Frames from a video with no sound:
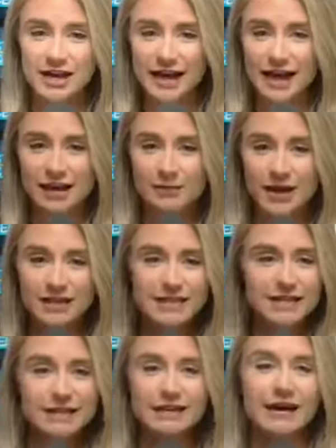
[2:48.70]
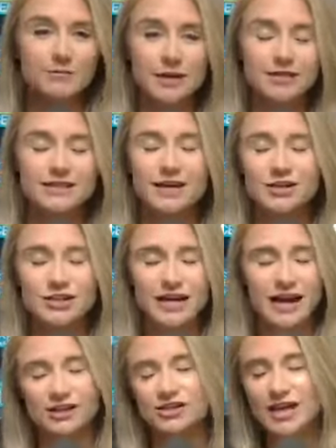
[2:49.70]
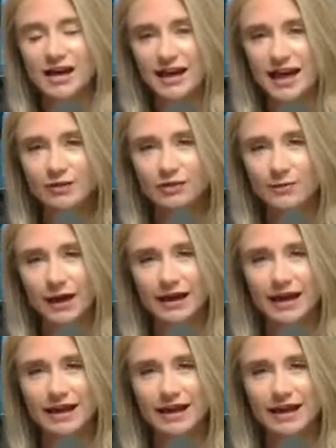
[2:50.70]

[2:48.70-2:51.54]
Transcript: Hey Amanda in the comment section, hashtag Hey Rebecca,